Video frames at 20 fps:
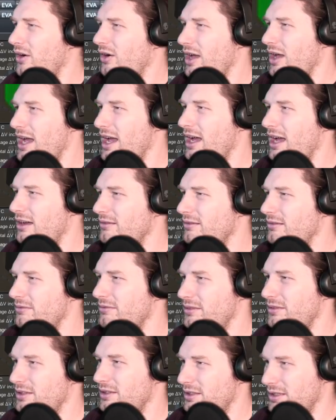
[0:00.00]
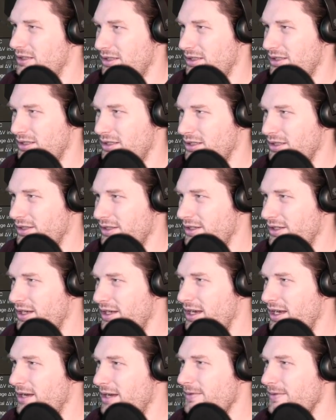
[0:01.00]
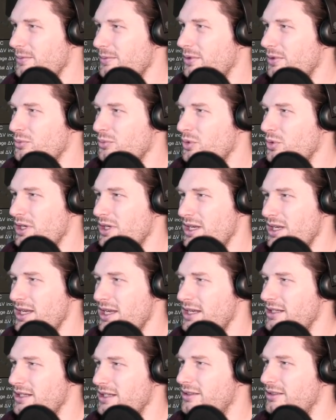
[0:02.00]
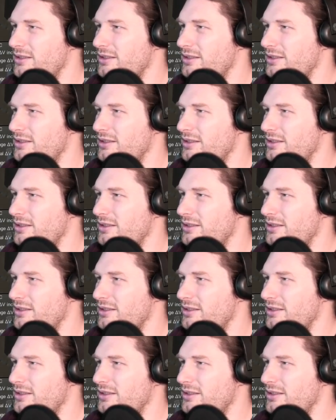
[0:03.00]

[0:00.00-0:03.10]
have everyone we need